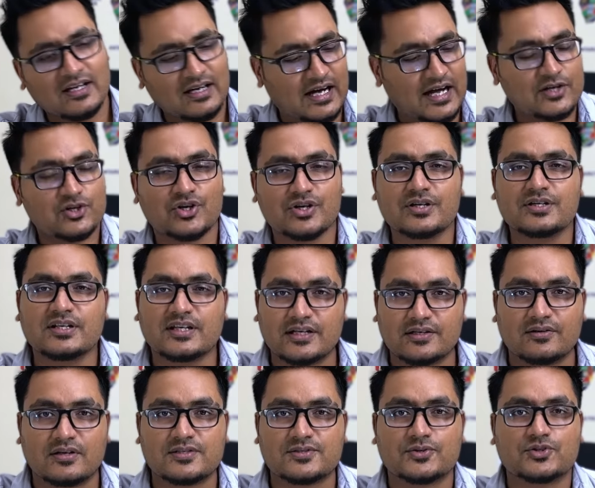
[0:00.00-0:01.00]
I got a ticket
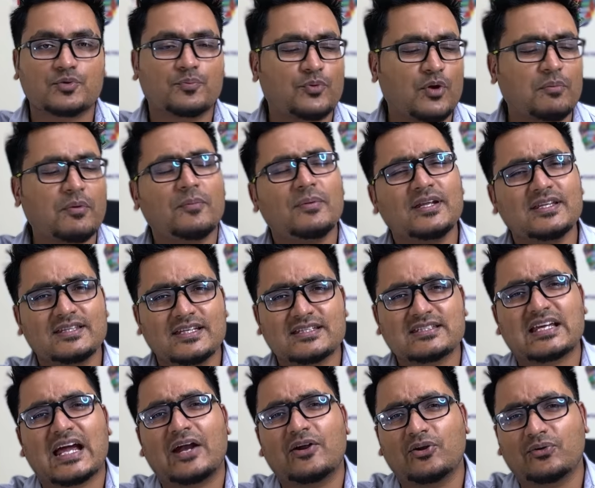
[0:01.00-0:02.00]
also. So probably this
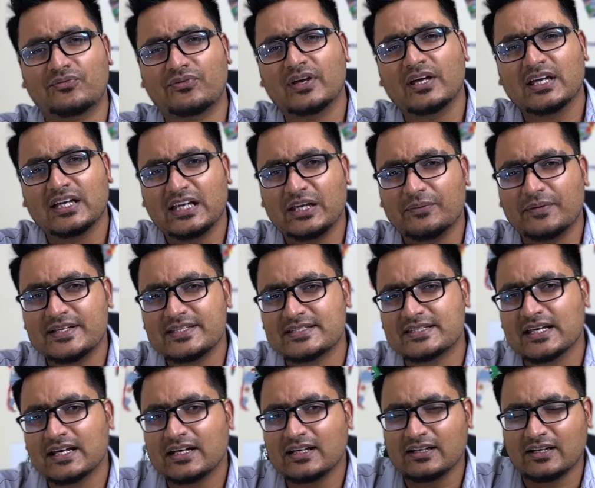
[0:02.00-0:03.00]
kind of
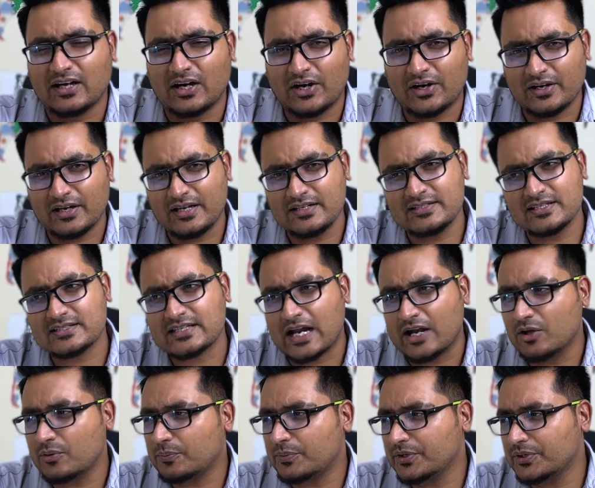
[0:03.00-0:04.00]
events or this kind
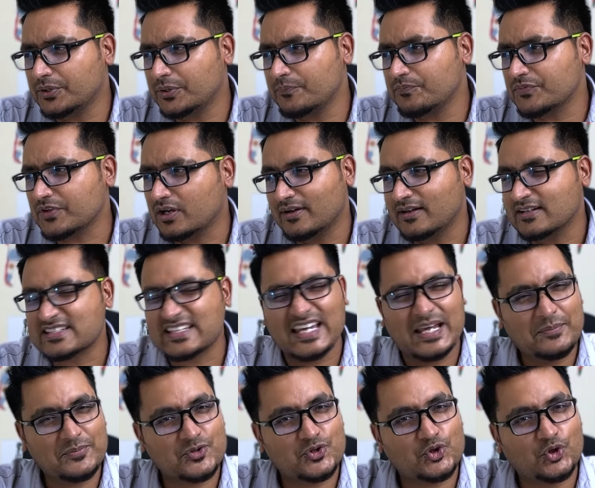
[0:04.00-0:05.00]
of
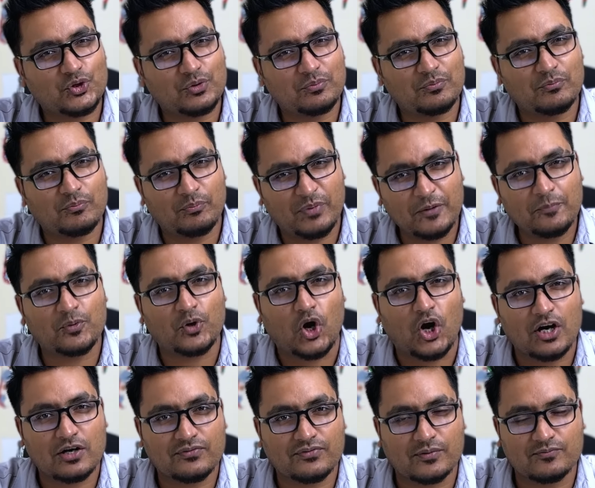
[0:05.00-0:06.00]
schemes should be
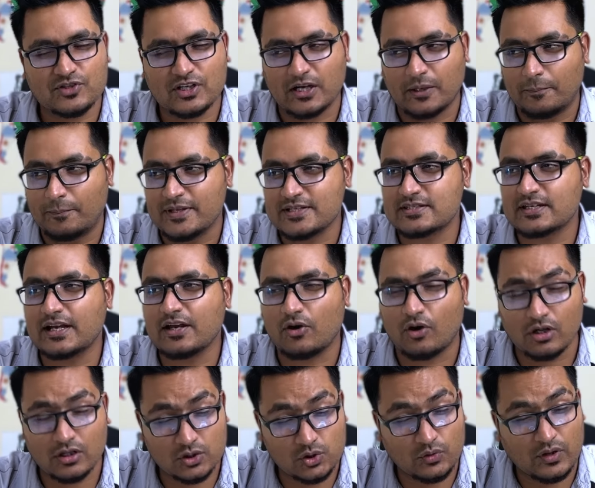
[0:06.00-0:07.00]
brought from the government side.
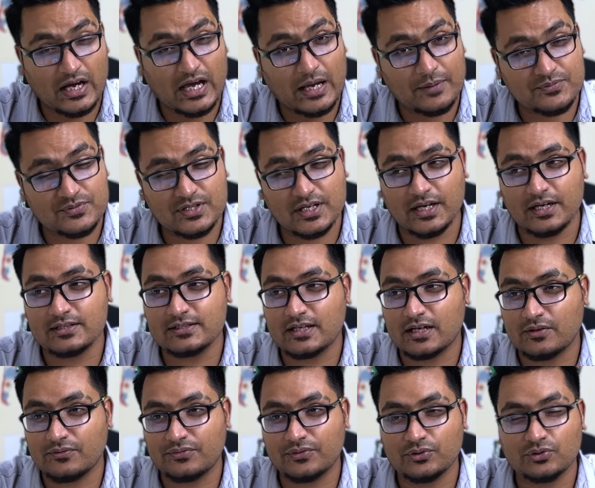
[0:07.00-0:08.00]
Although I have seen there
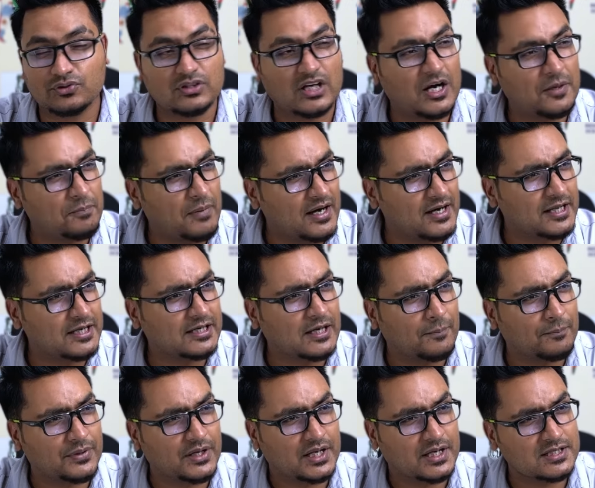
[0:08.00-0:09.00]
are few third-party
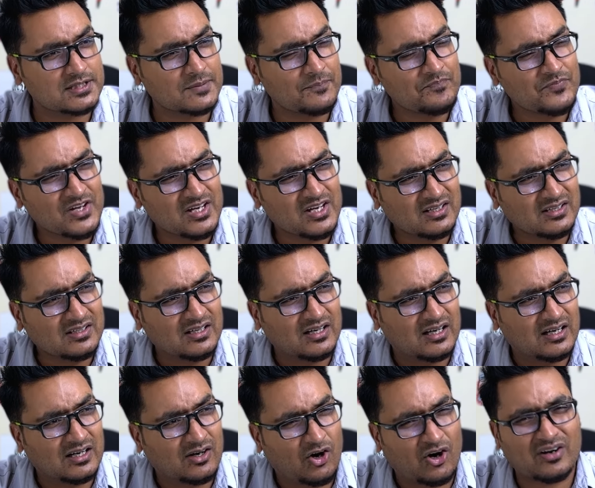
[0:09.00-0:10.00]
companies,
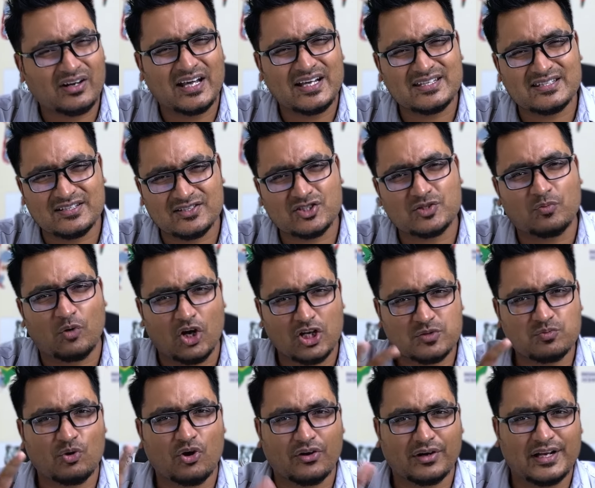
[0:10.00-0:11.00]
organizations, small
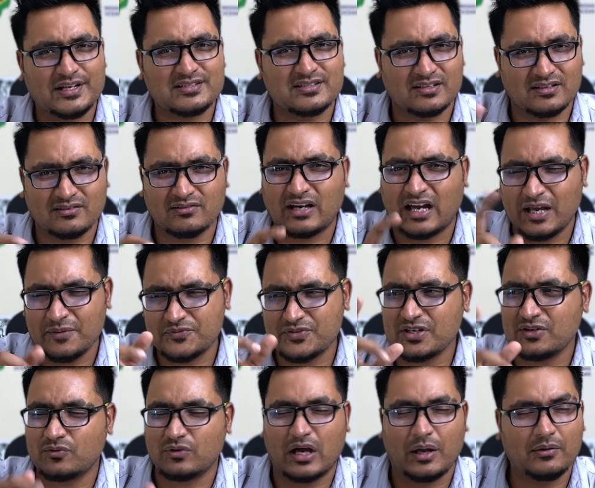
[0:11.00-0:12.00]
organizations. I've
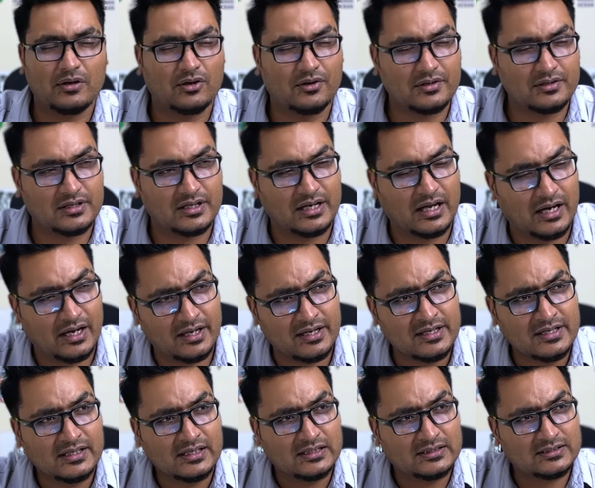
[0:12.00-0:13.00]
seen, I will not deny,
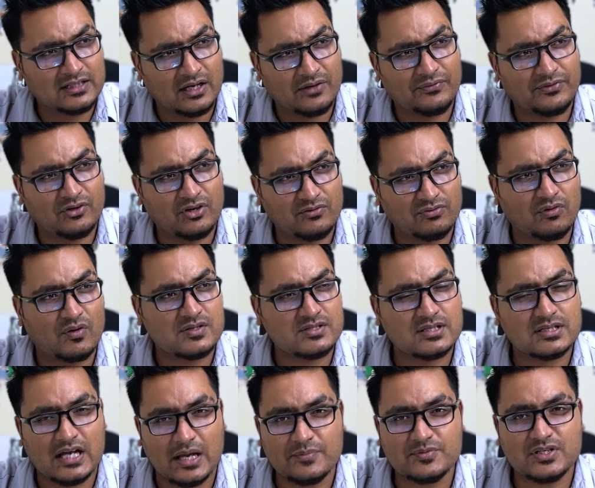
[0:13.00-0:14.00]
there are few
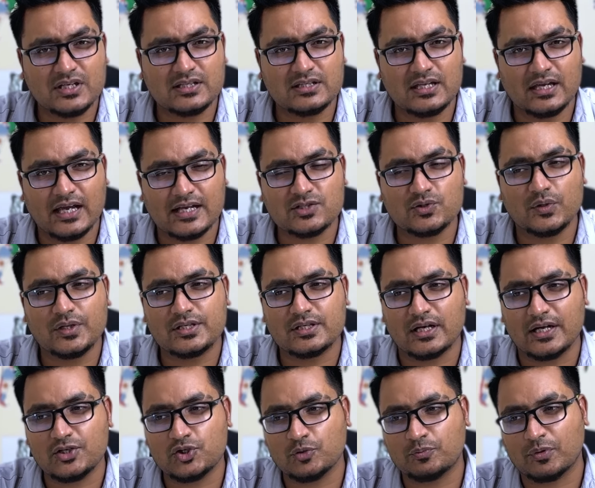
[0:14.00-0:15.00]
influencers I've seen, they actually
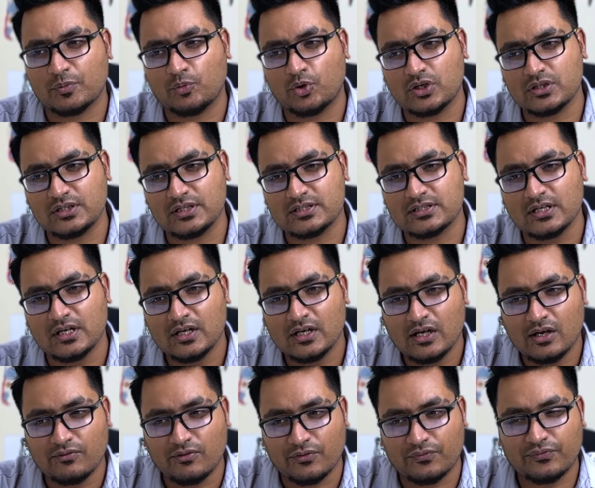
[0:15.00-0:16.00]
try to promote this
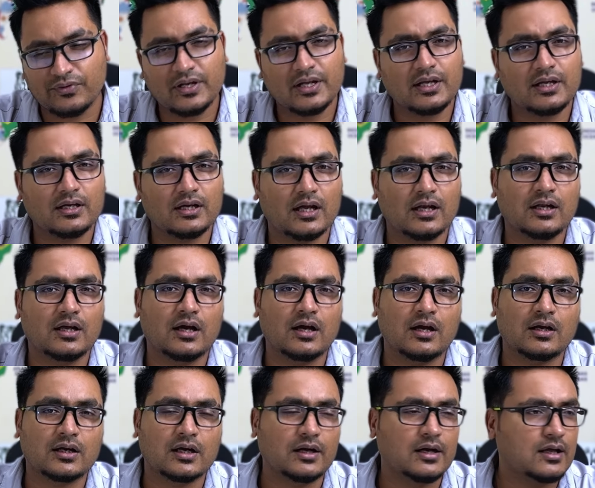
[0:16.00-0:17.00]
free
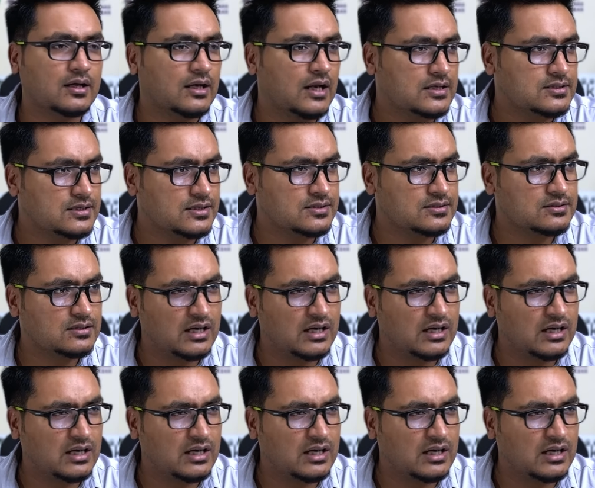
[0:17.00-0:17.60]
Kannada classes.